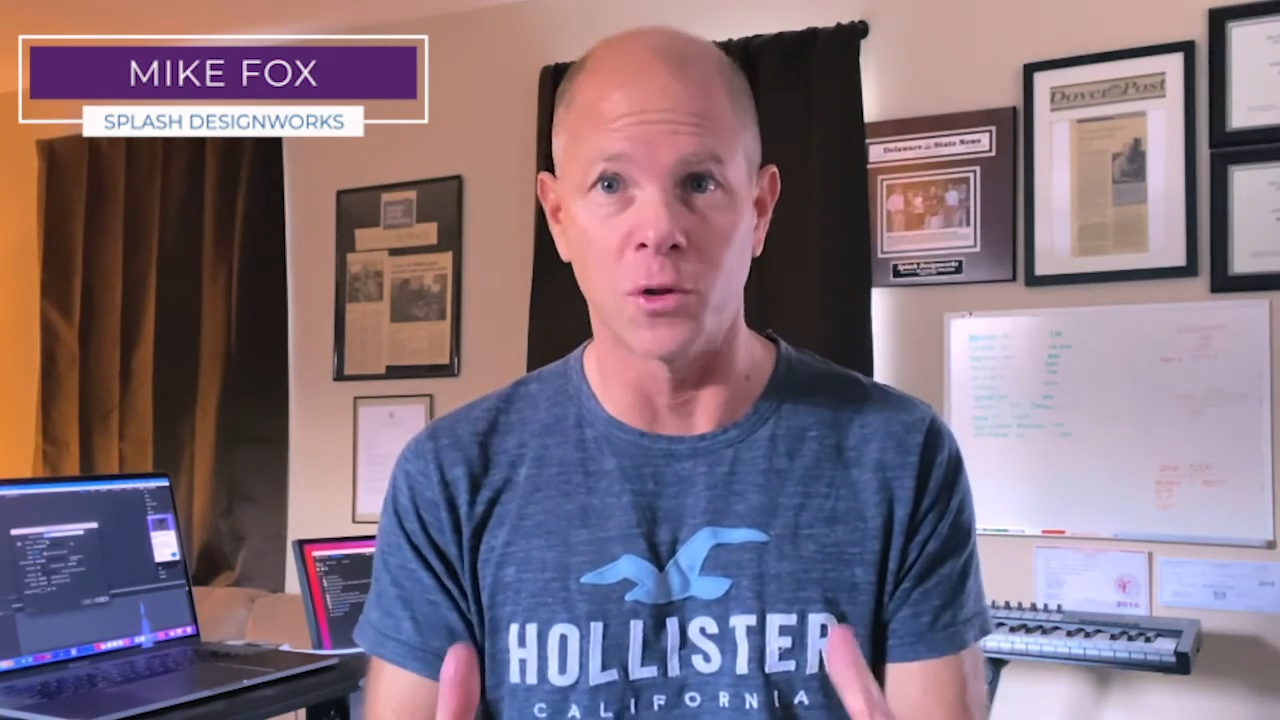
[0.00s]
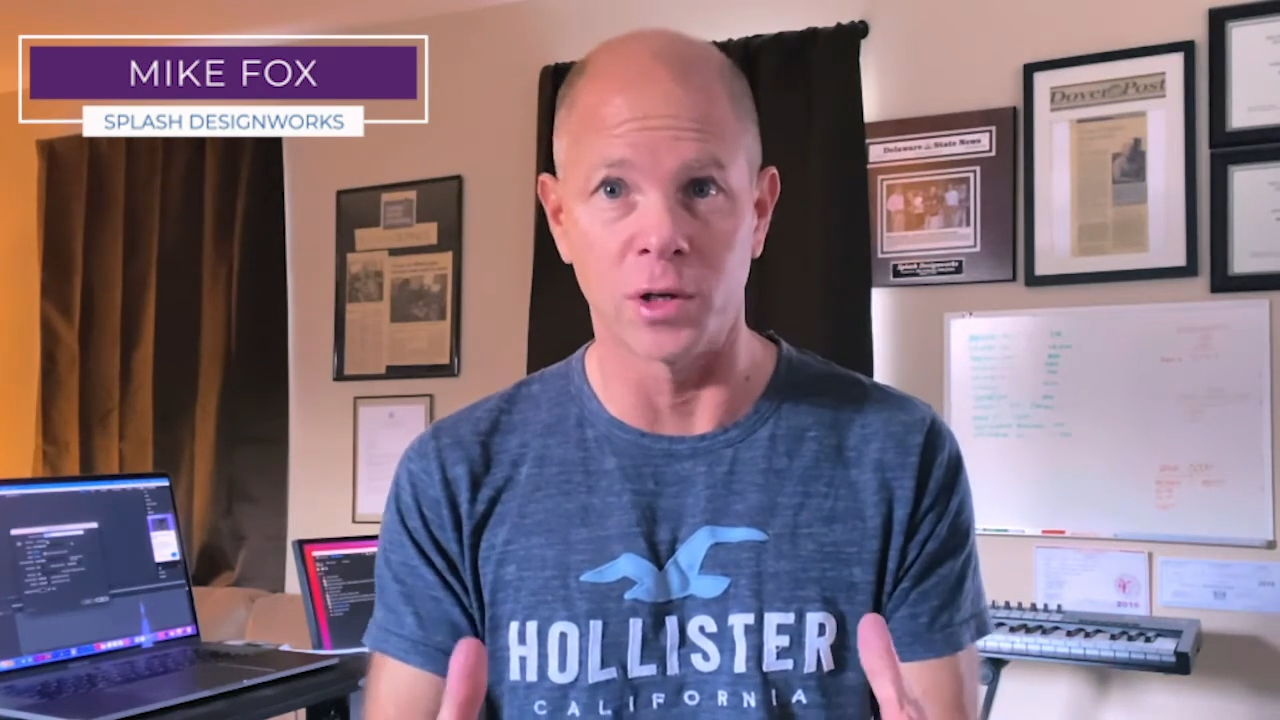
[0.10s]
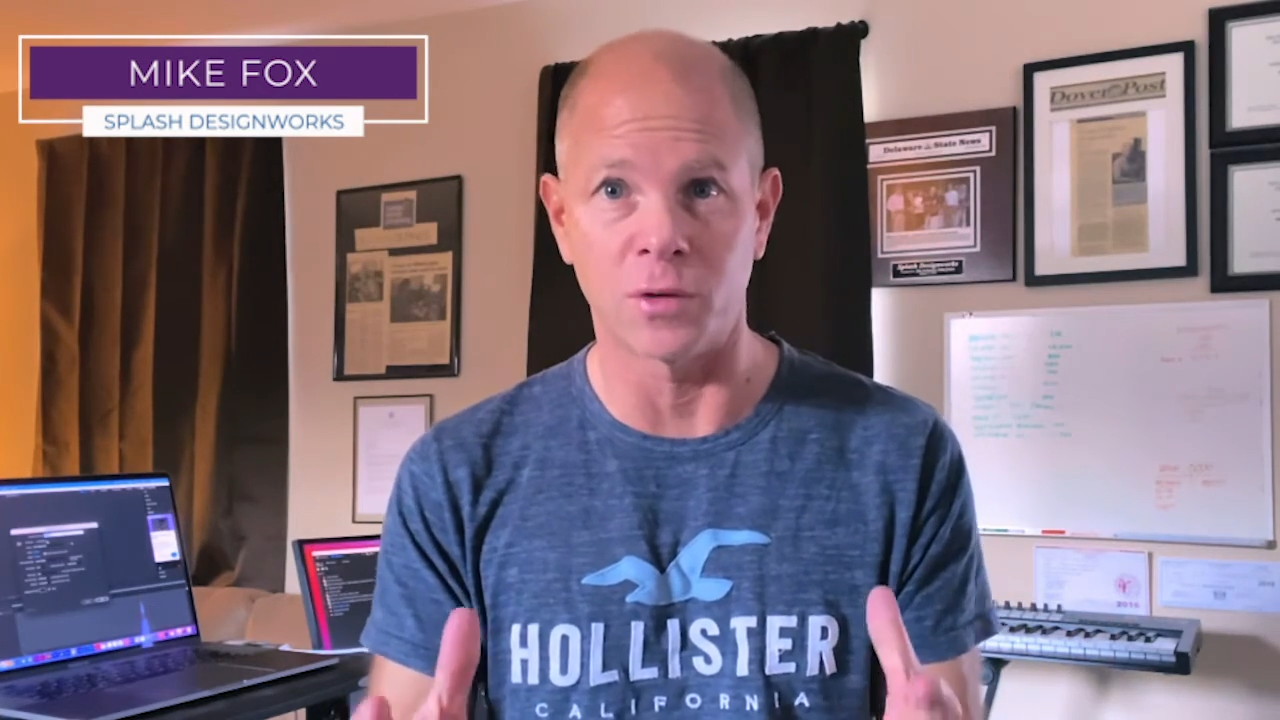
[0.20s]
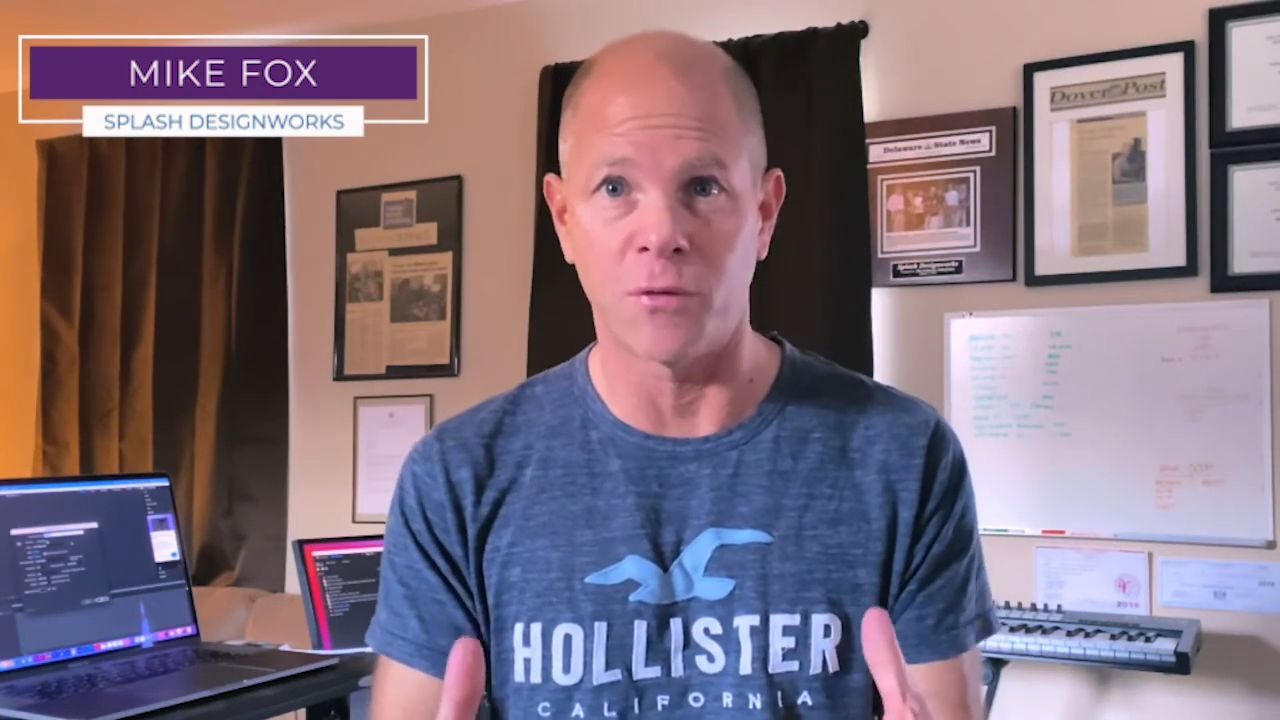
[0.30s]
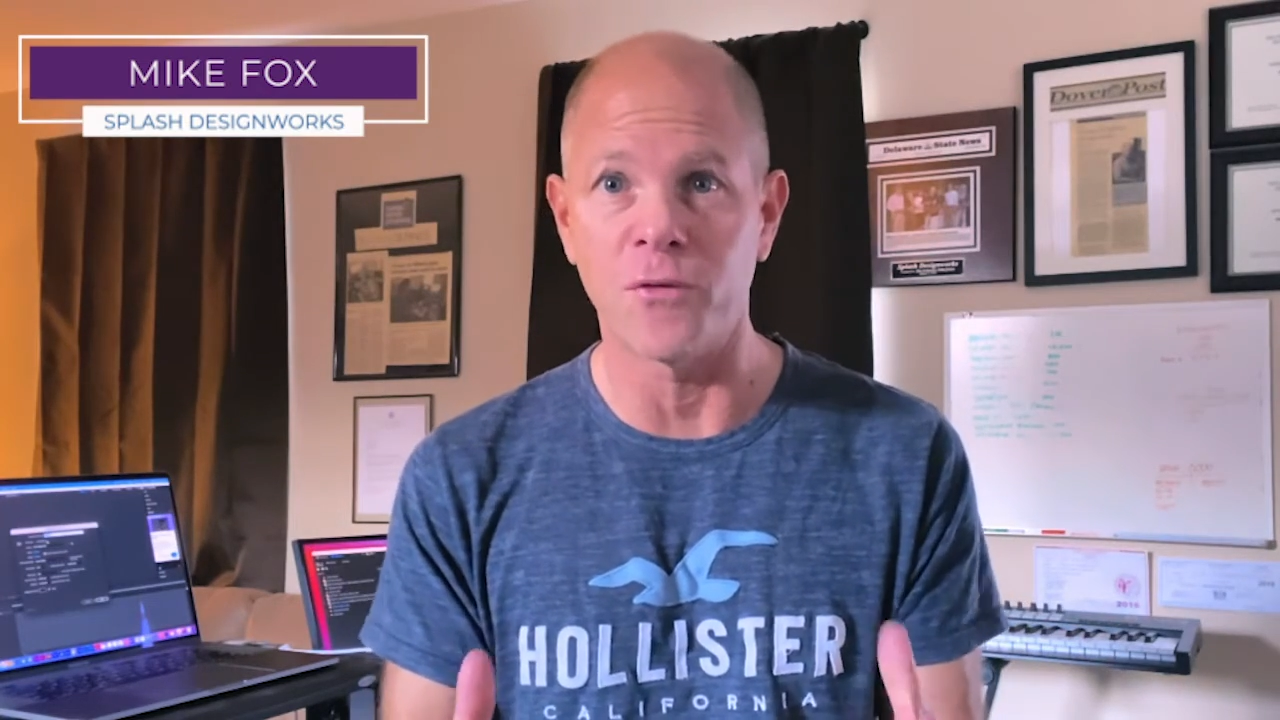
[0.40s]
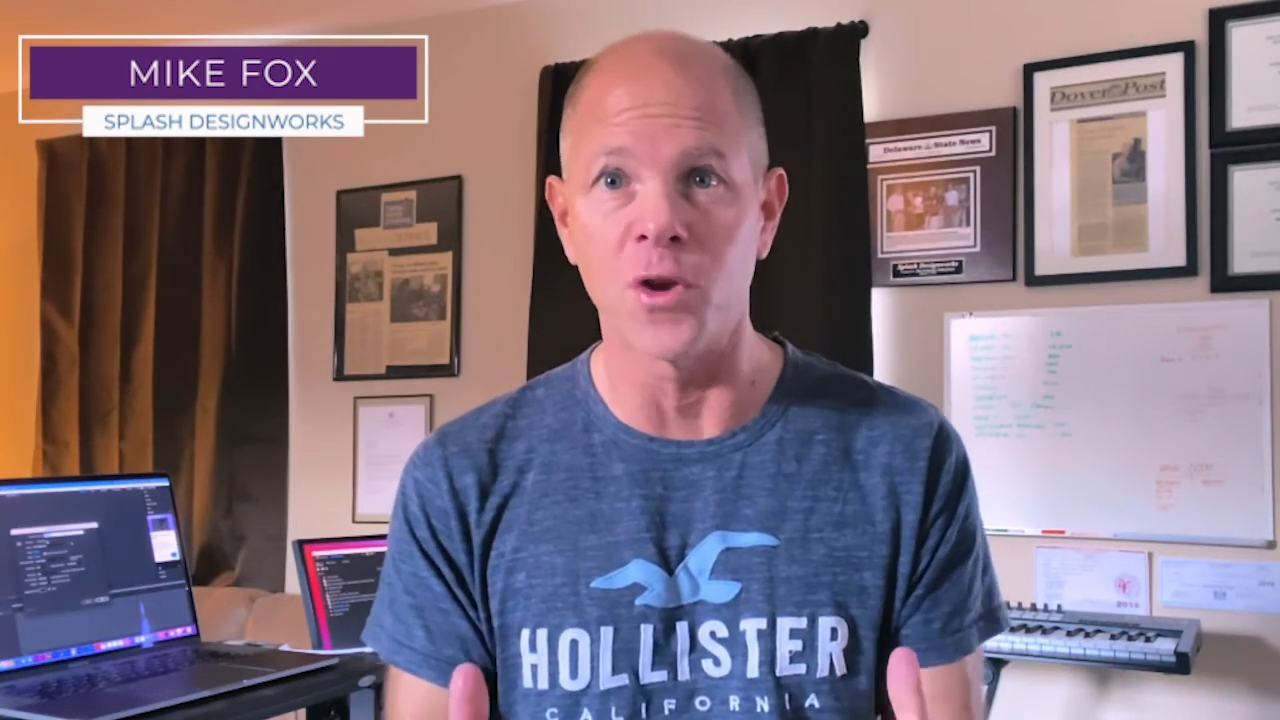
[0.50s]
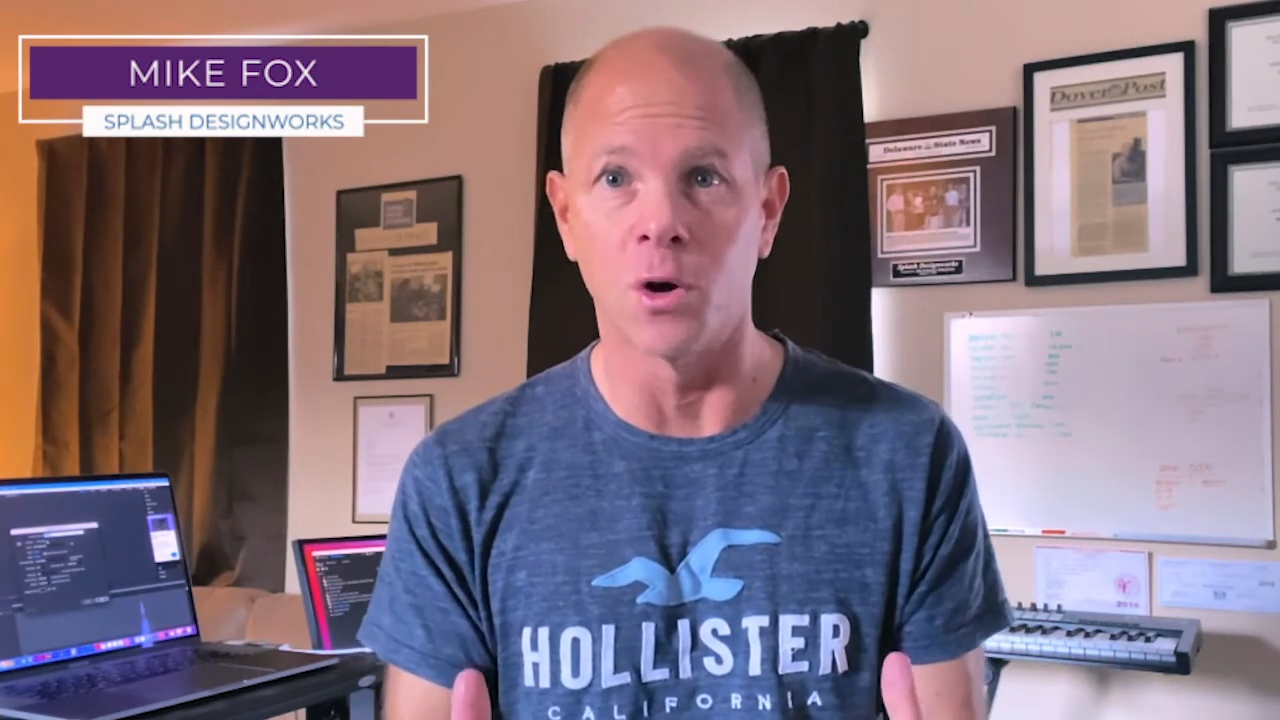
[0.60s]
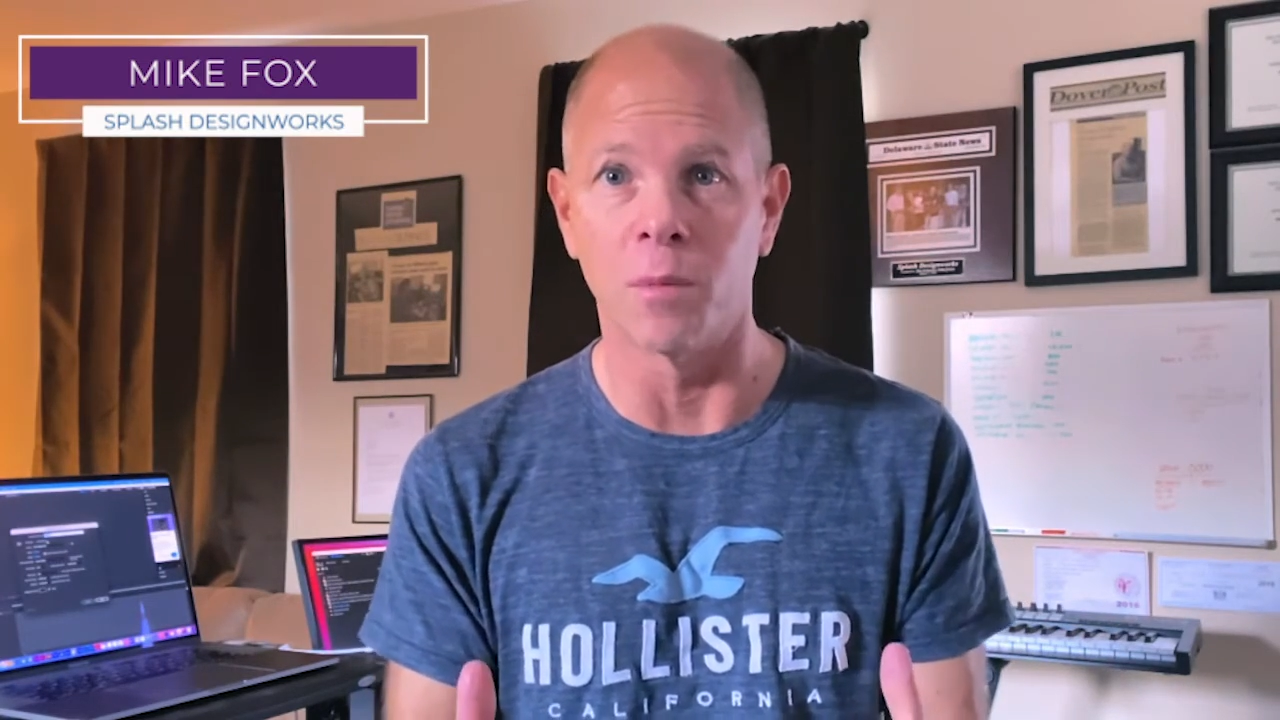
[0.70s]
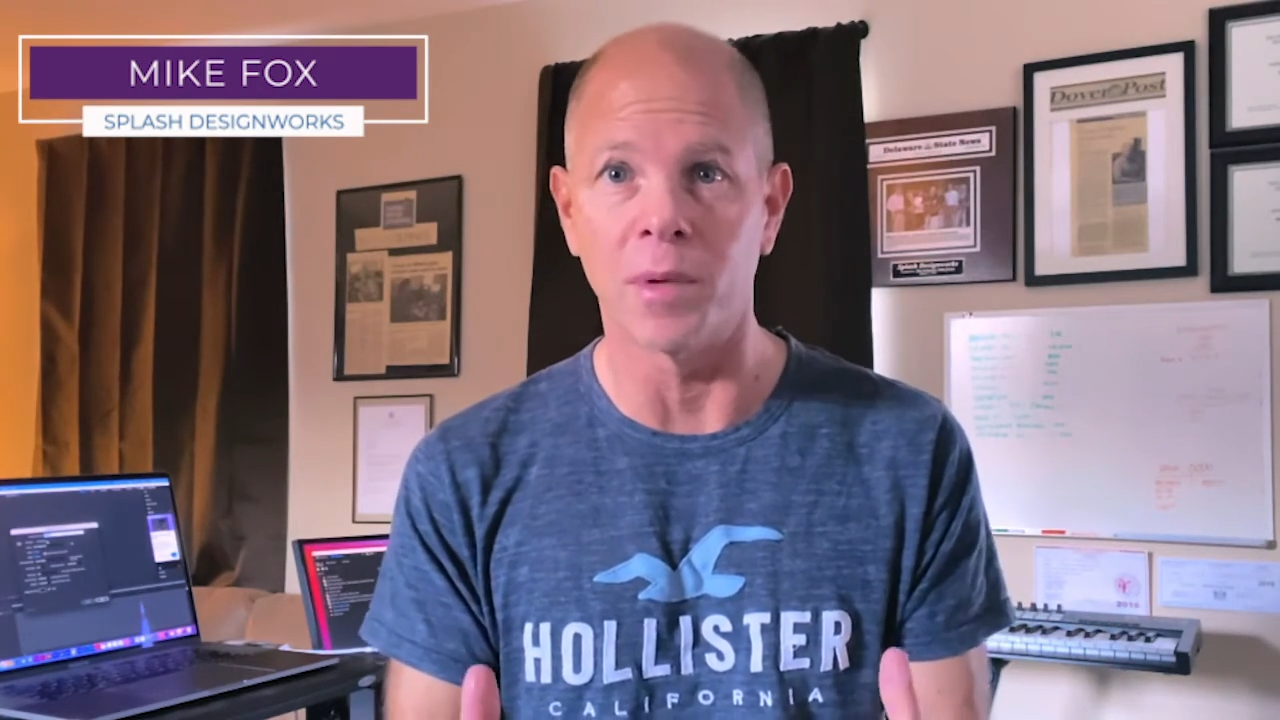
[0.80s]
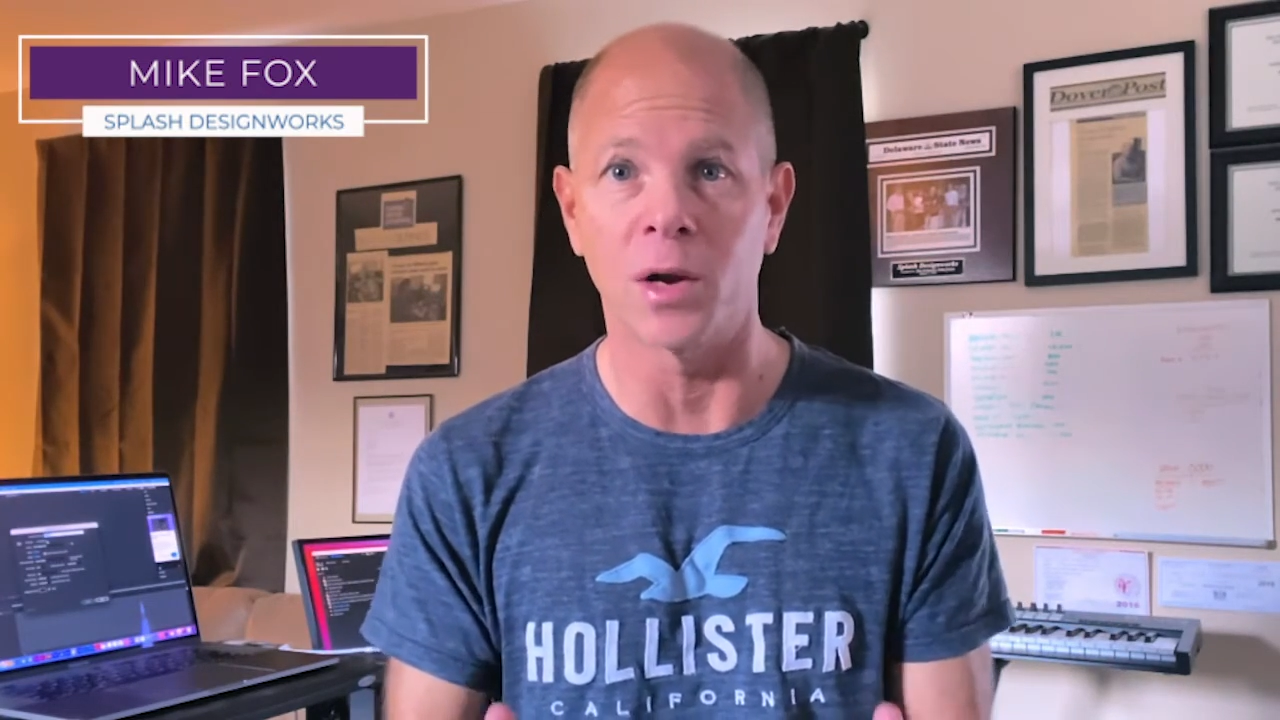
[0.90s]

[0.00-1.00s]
this film